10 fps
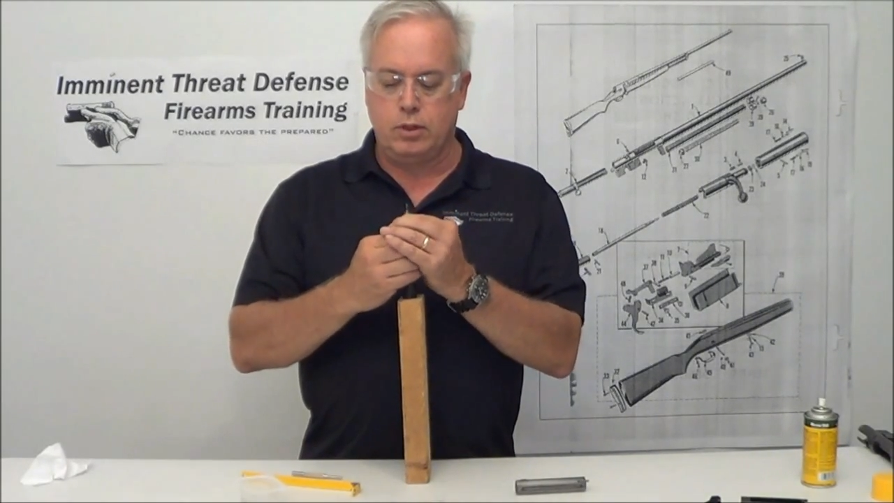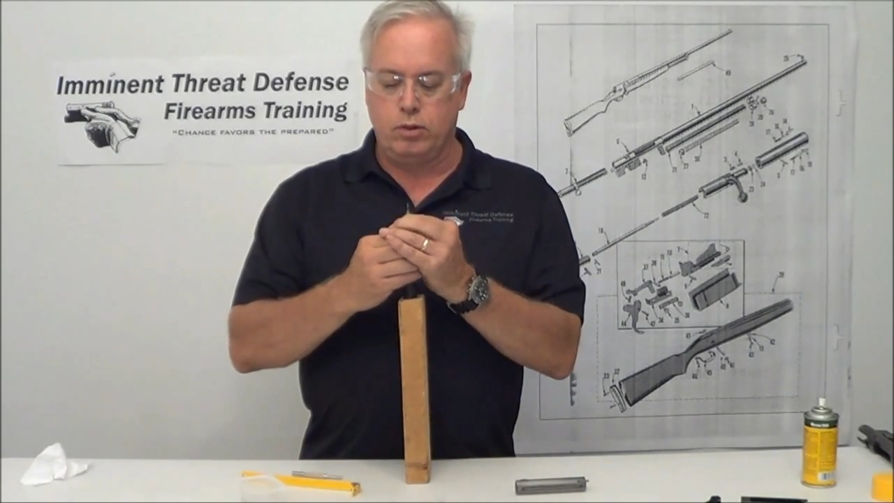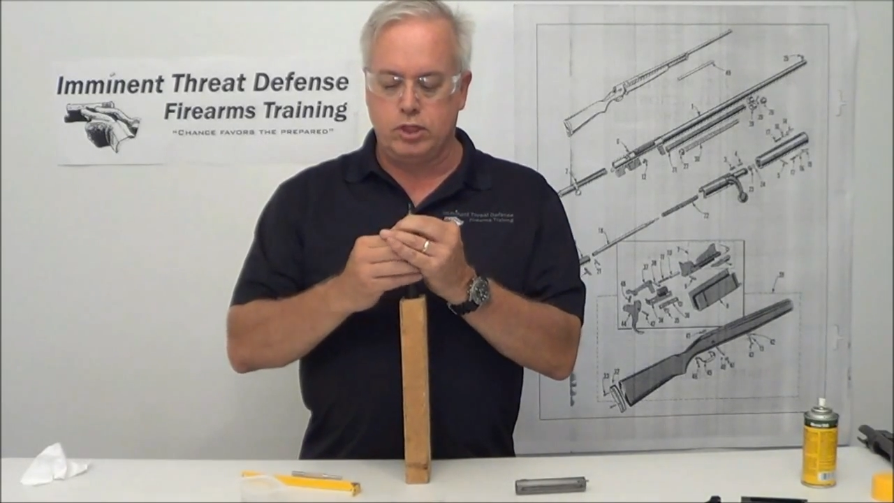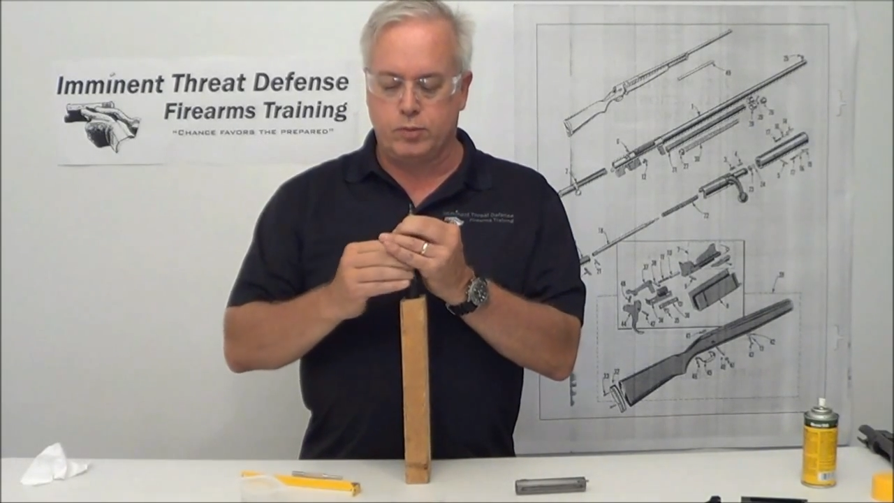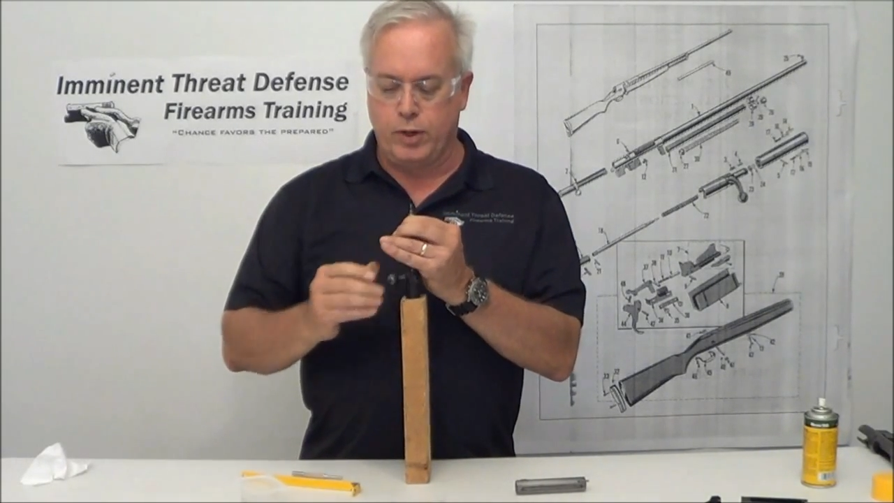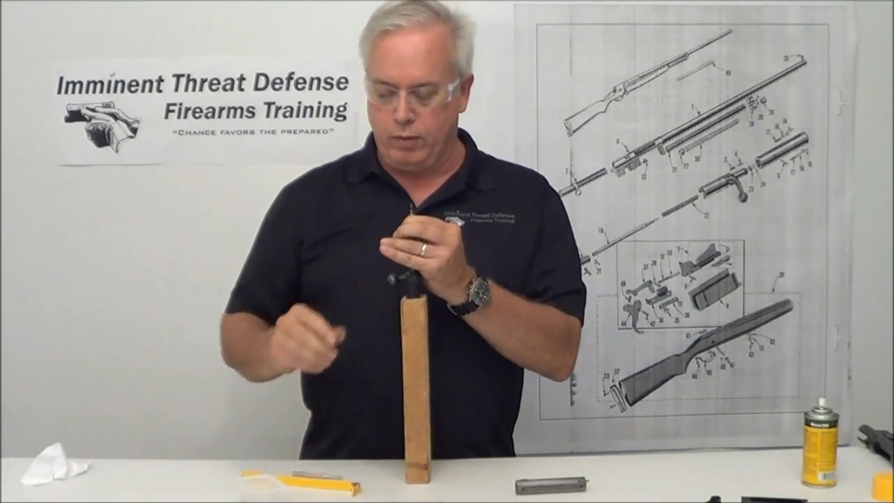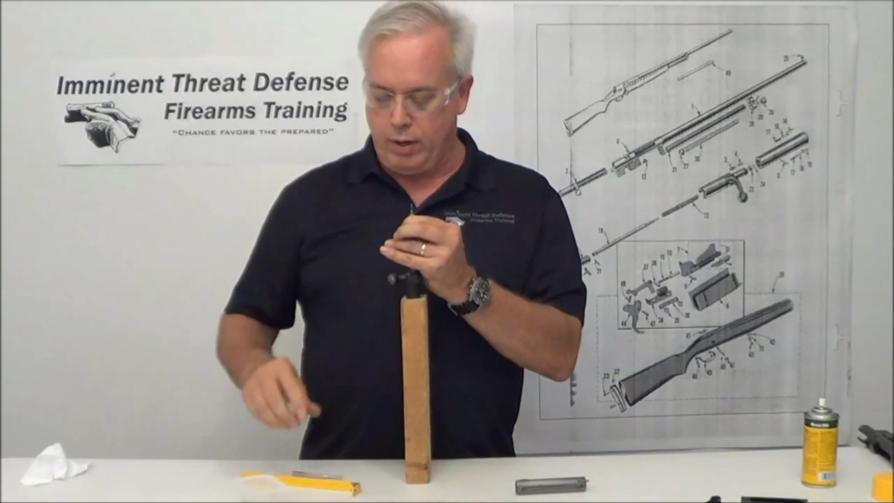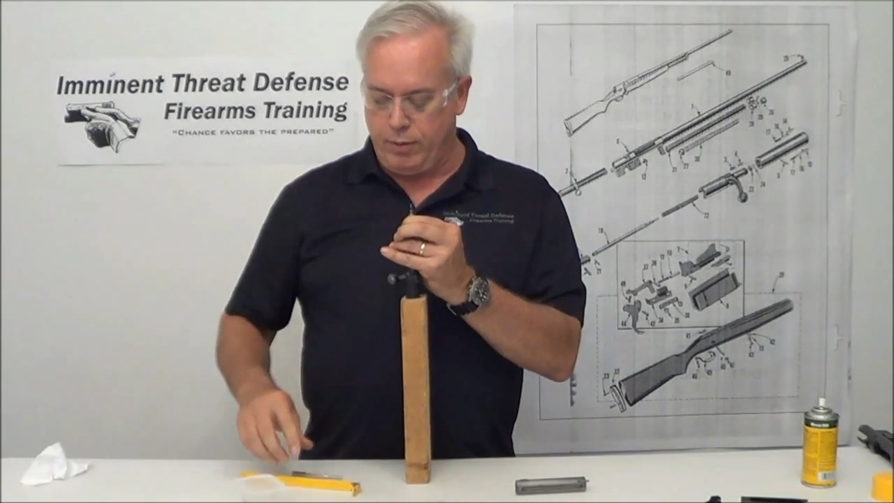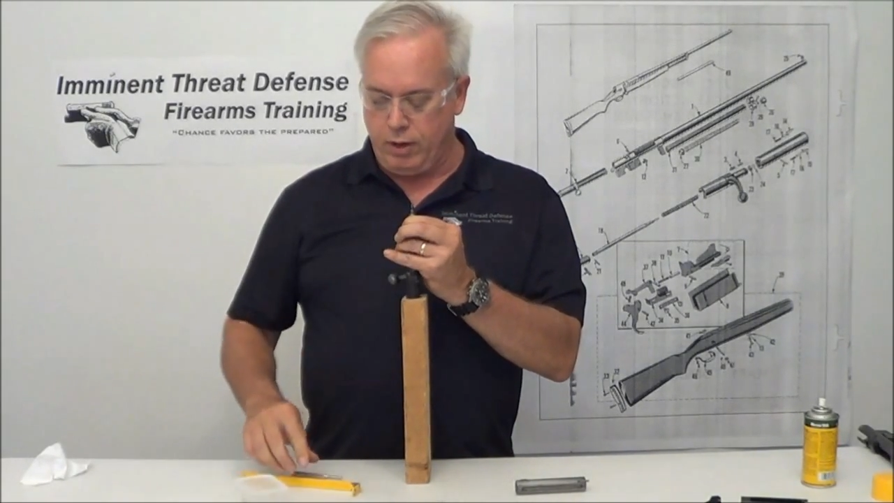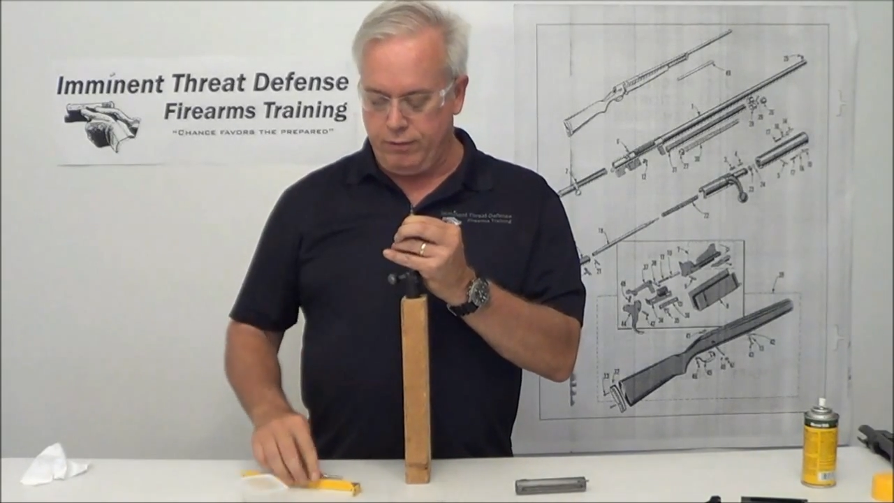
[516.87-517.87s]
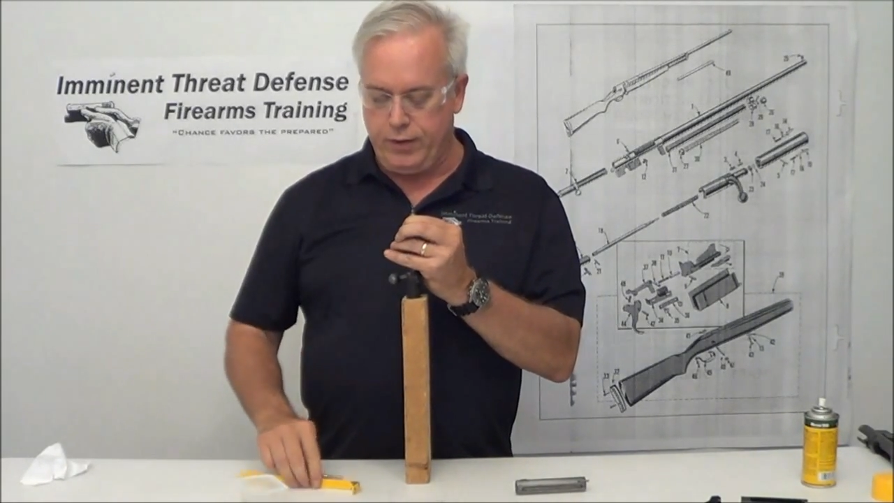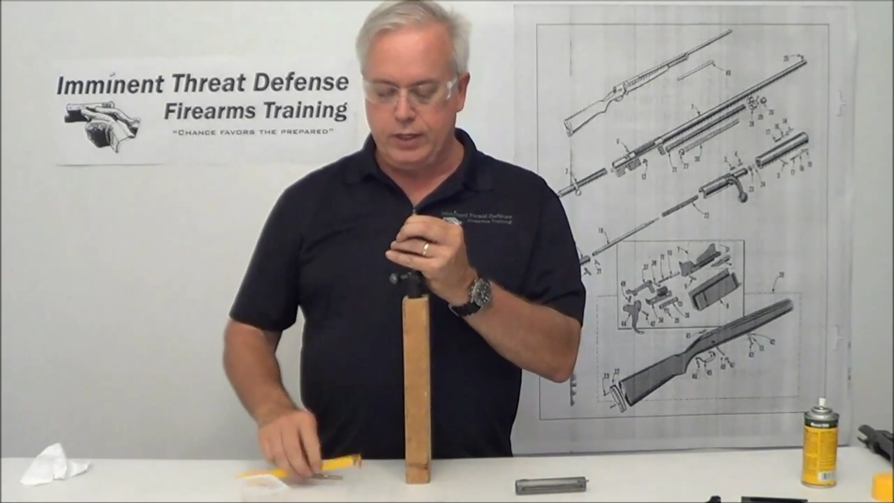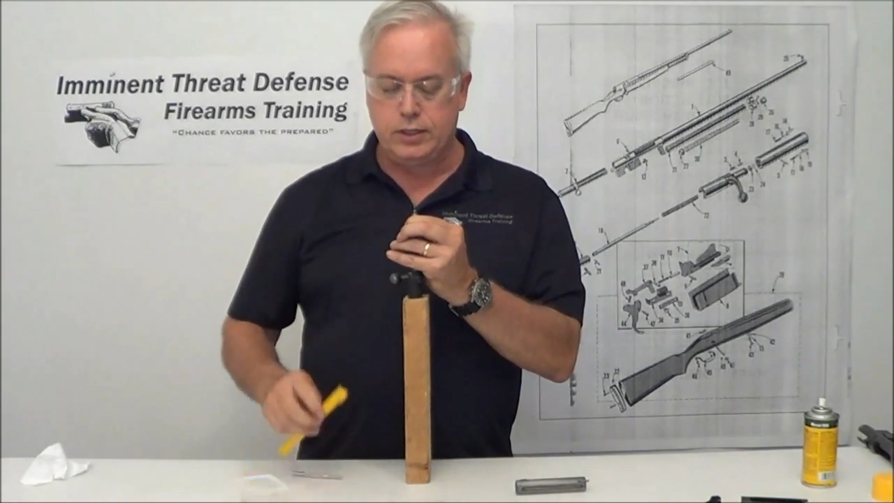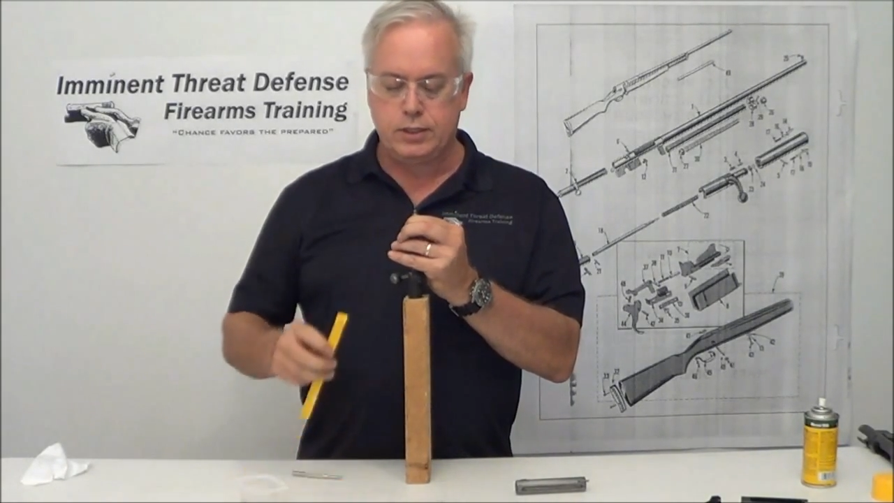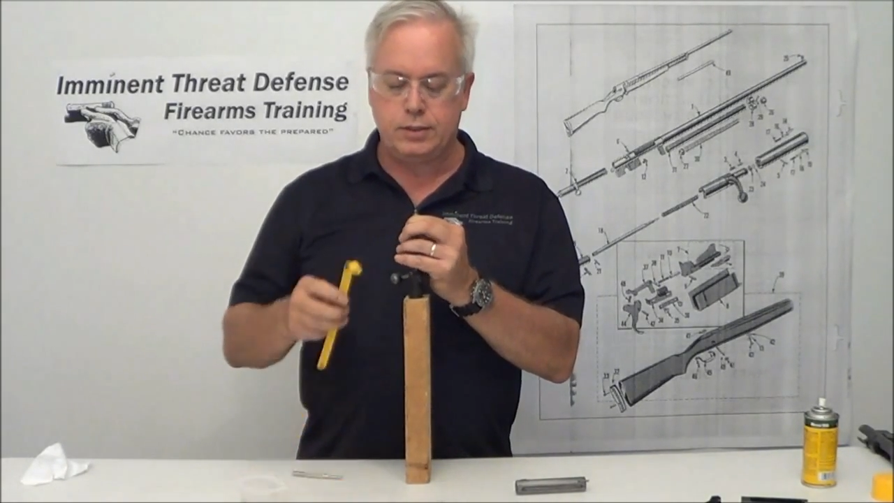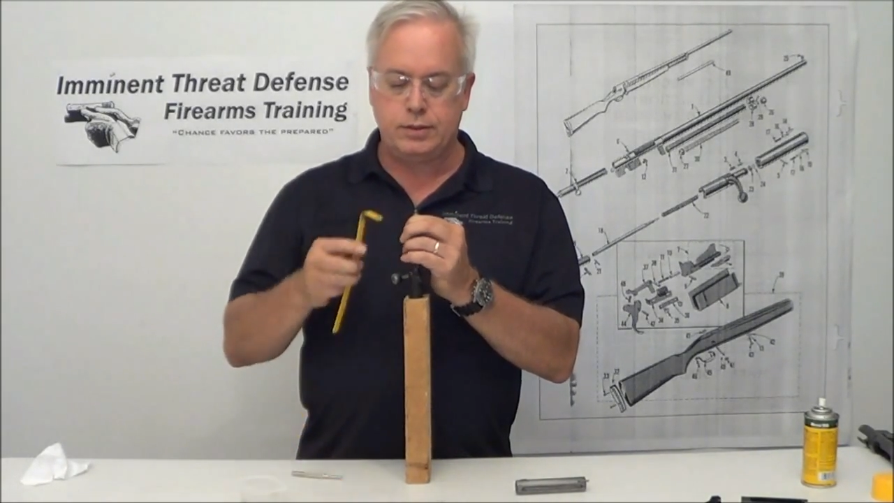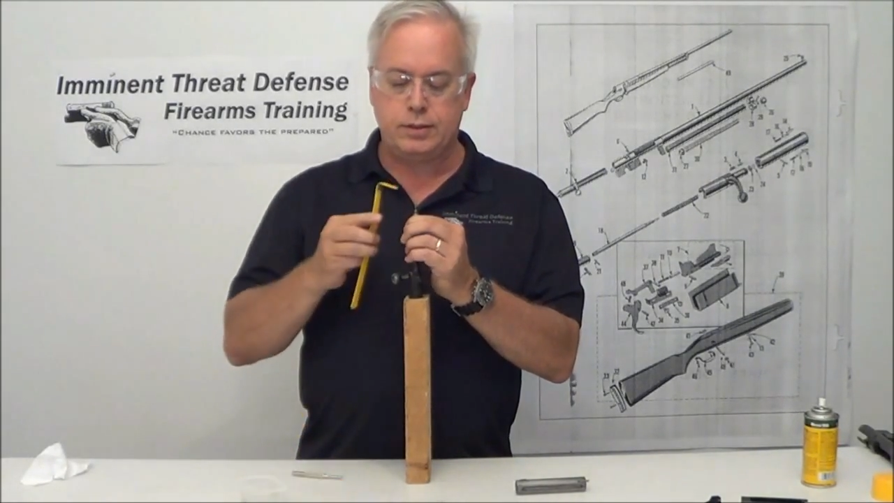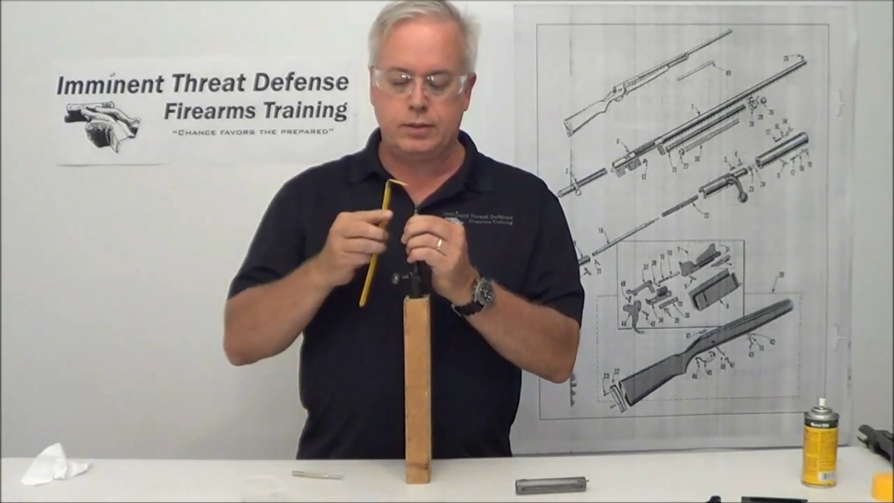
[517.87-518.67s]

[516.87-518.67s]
loaded spring right by our face.